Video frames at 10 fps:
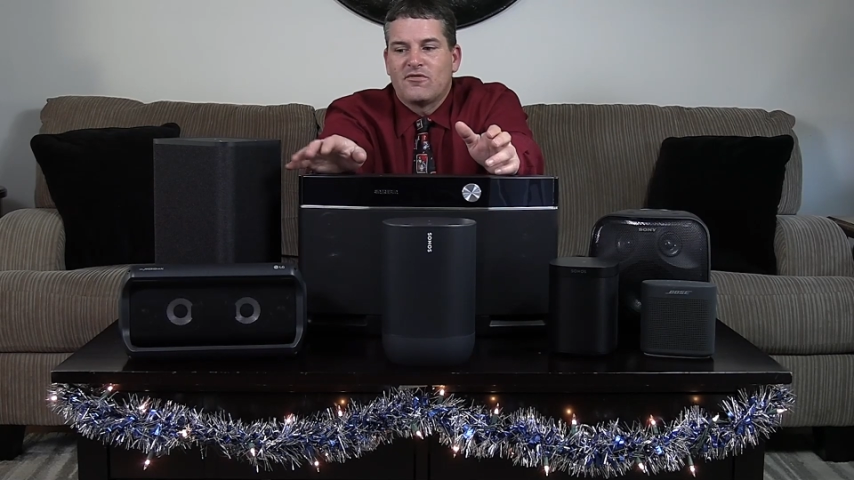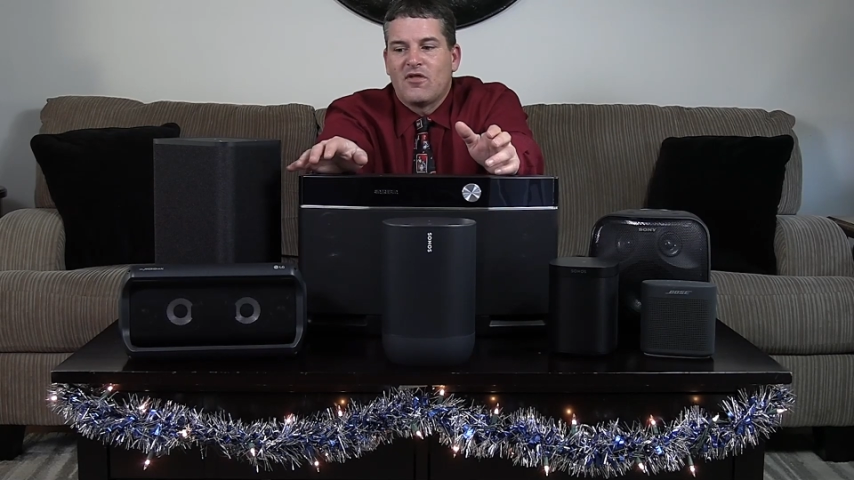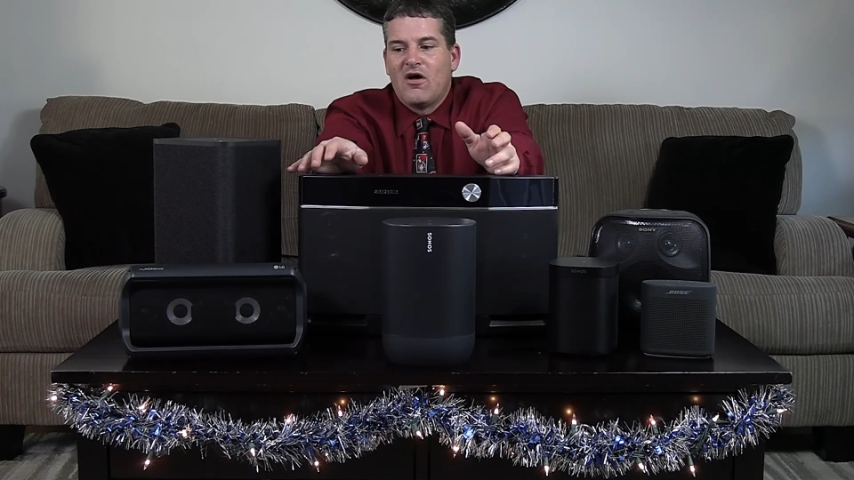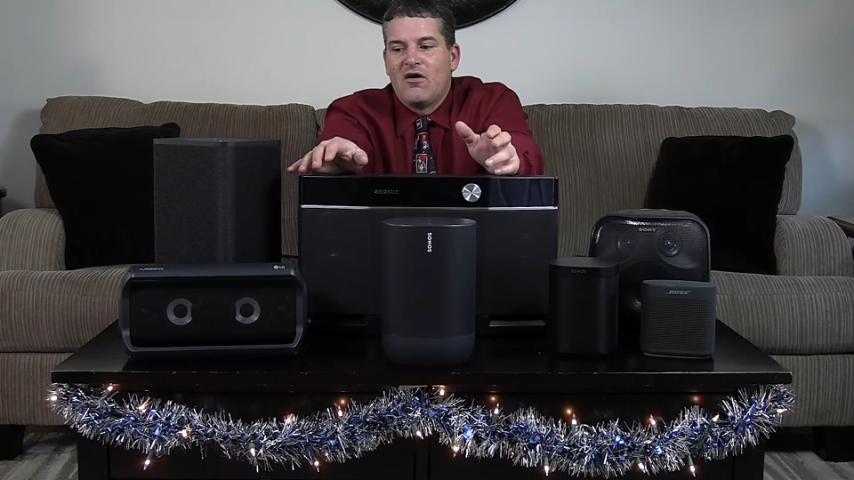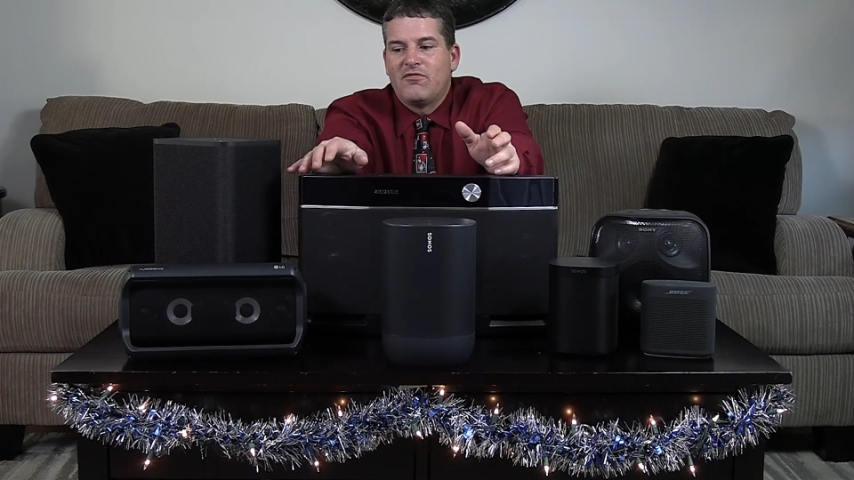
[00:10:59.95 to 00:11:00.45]

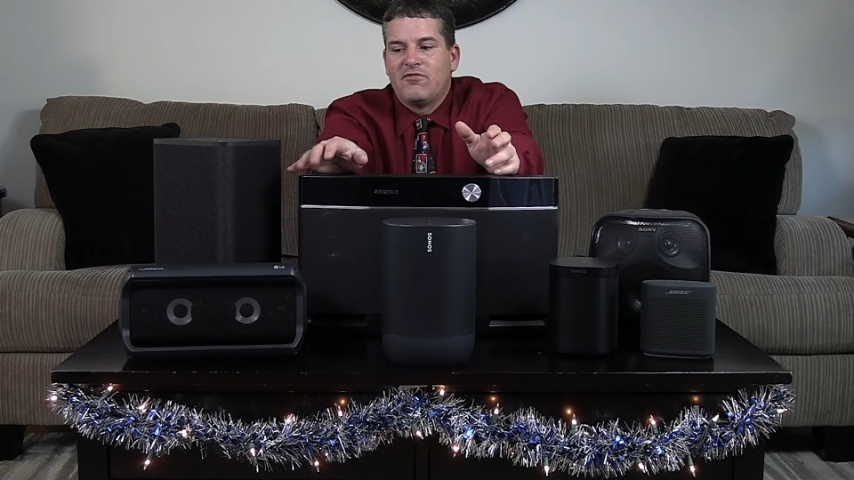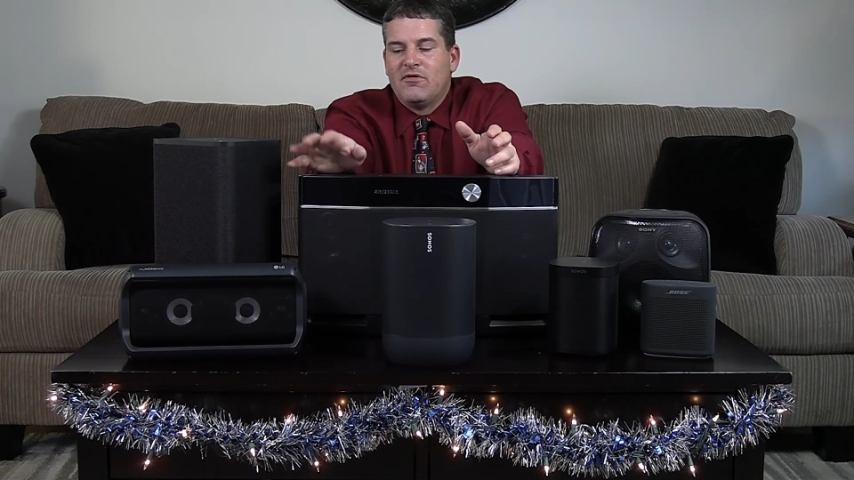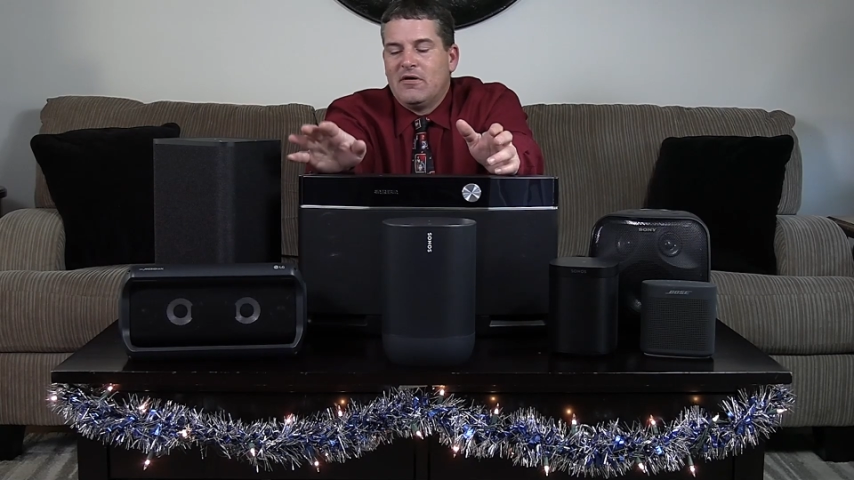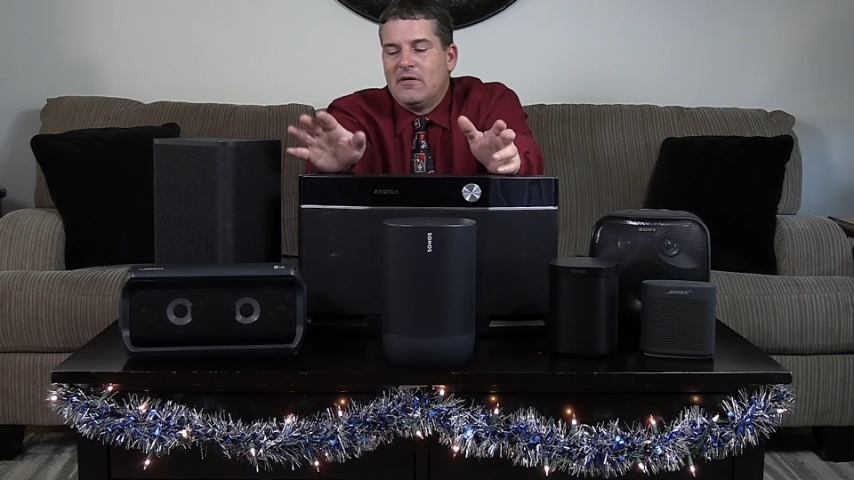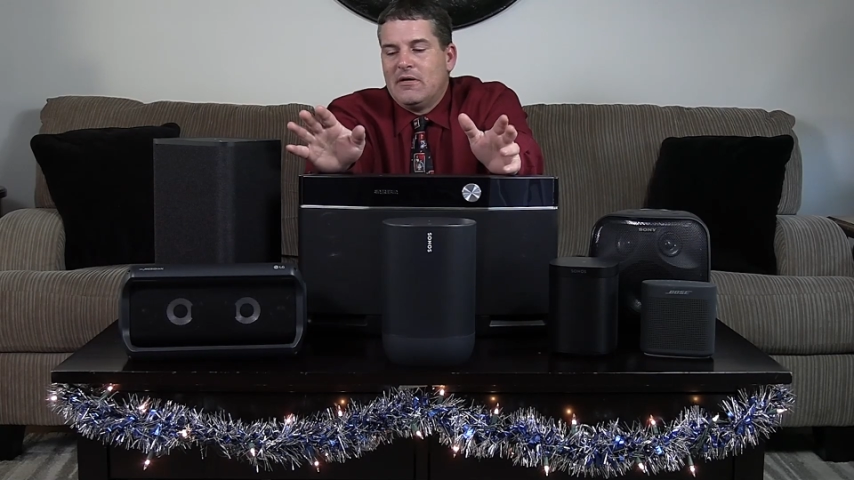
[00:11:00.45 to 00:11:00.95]
stuff.
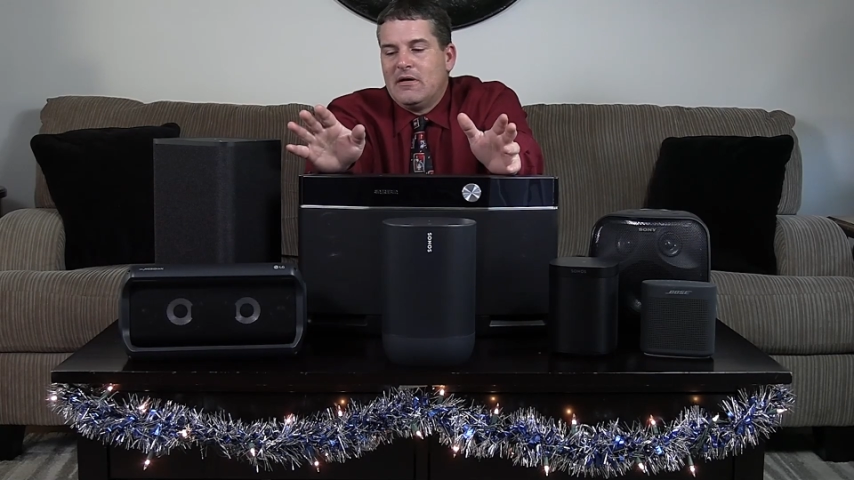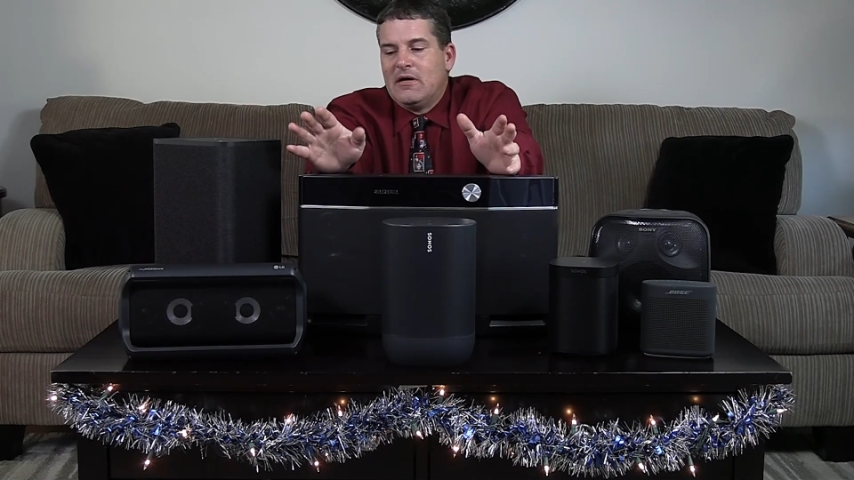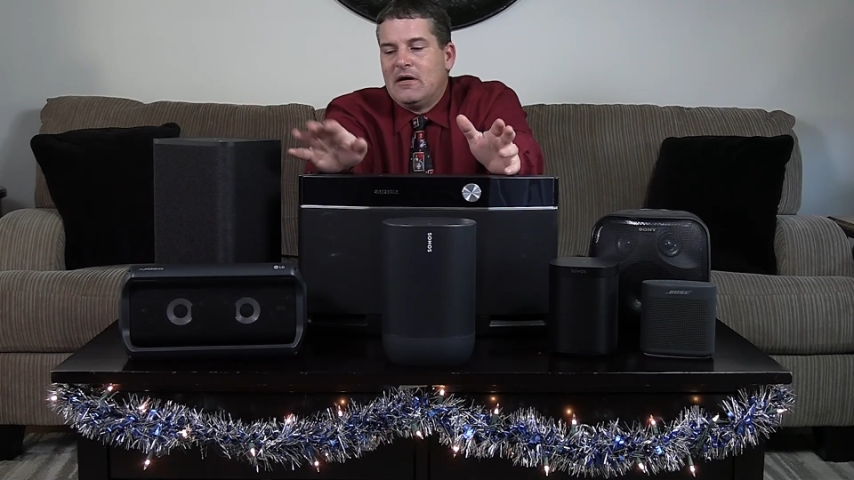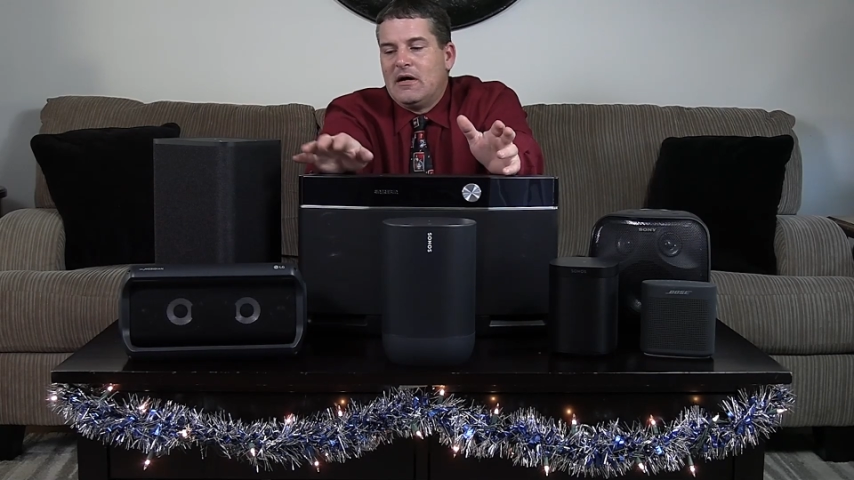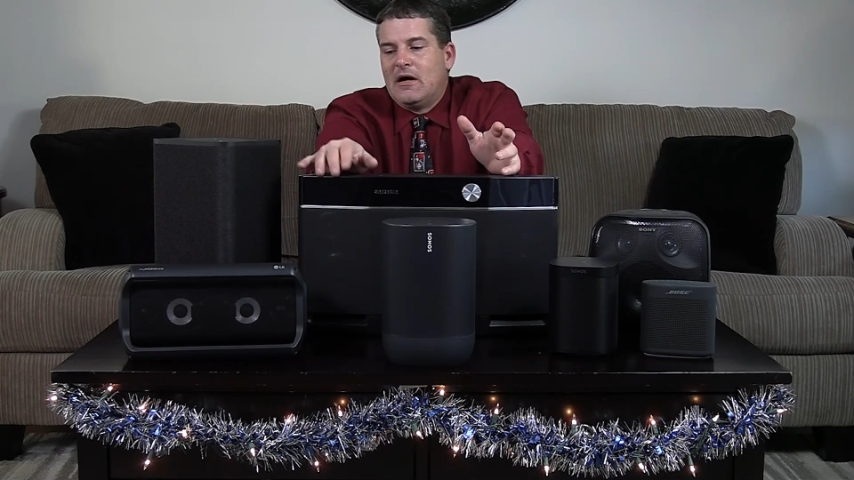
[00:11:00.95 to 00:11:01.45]

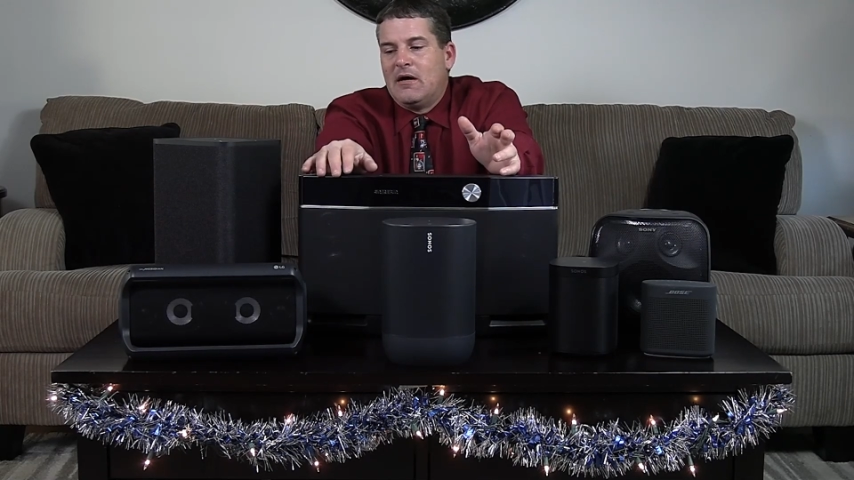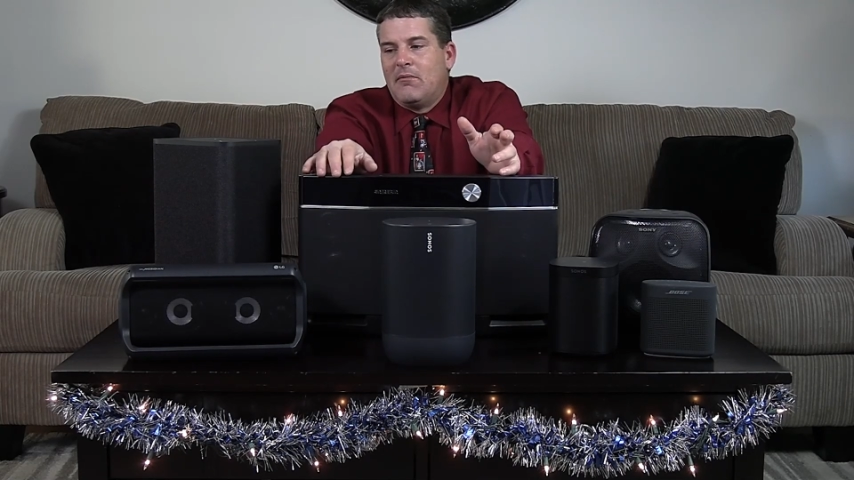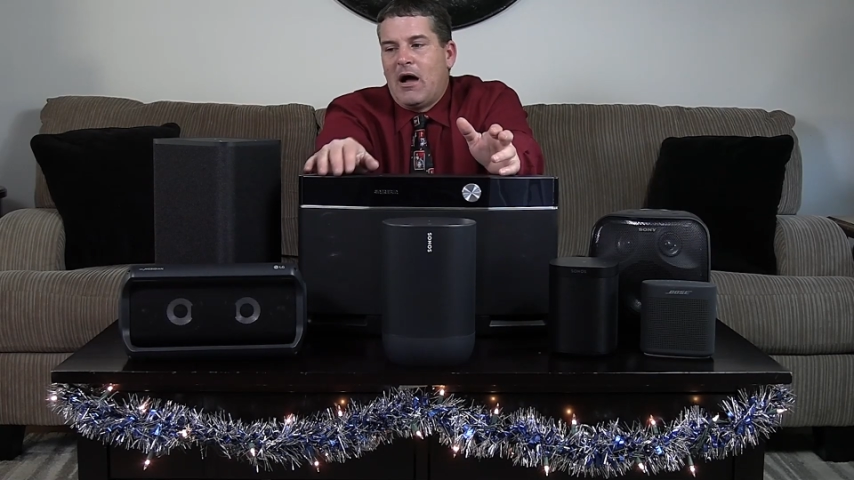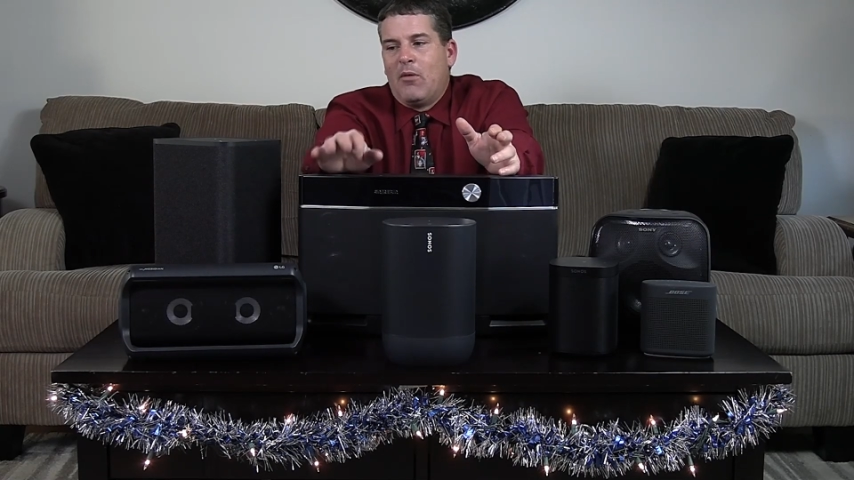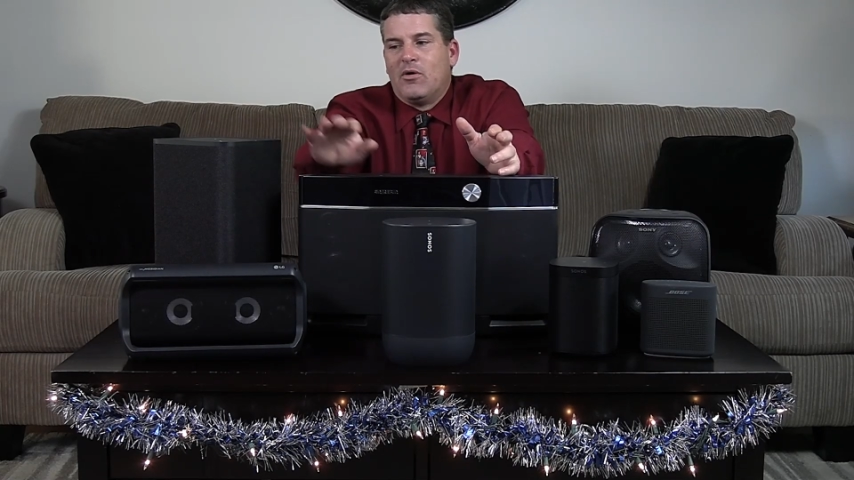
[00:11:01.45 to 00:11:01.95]
I